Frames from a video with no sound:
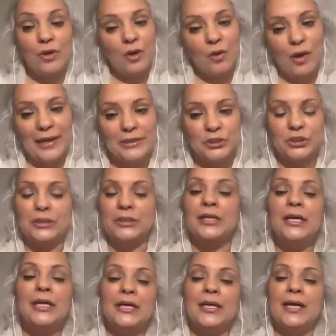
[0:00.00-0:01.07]
Angela
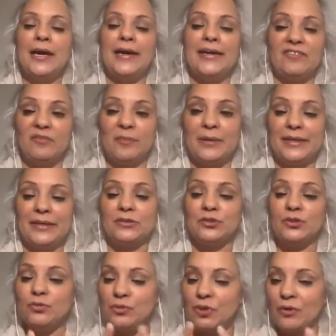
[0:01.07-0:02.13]
and everybody else,
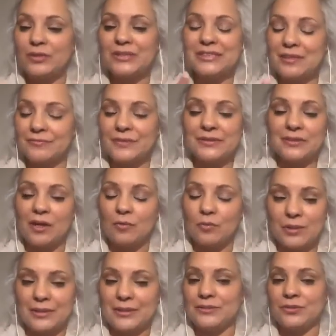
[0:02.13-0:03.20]
the stuff that's not
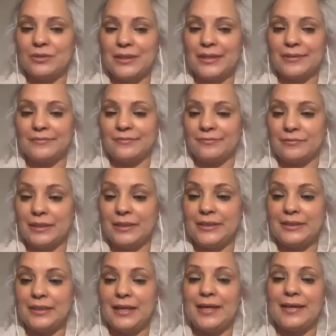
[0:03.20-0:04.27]
working in your life, right?
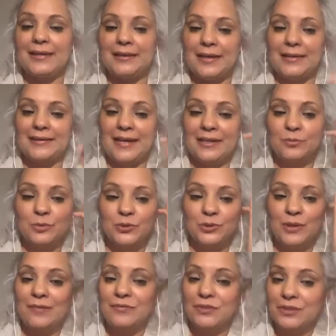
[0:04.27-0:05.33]
And that's what you
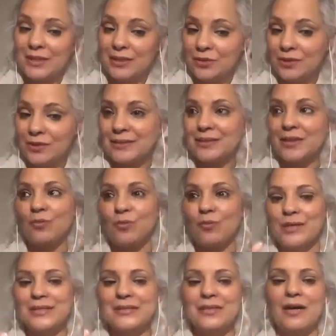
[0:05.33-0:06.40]
have to take a look at. It's like,
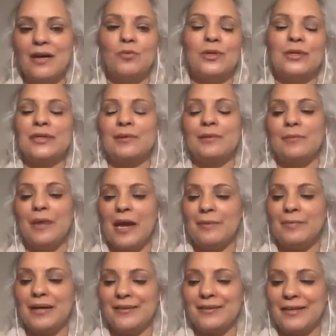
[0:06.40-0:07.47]
what is not working in
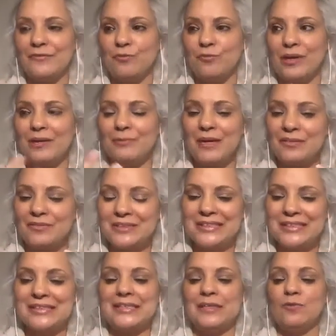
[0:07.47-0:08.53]
my life? What am I
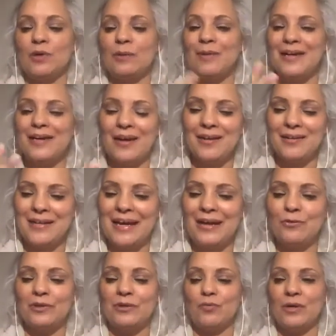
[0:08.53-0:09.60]
resisting? What am I not
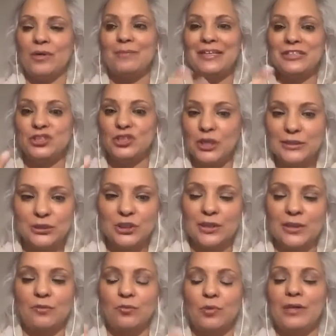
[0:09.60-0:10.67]
allowing? What am I
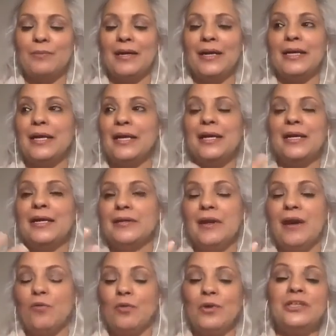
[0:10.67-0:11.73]
judging? What am I
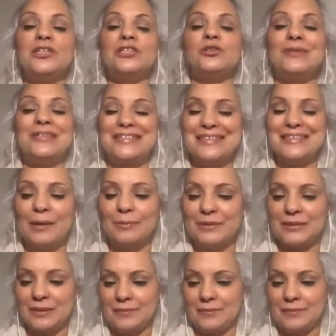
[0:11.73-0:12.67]
not willing to accept?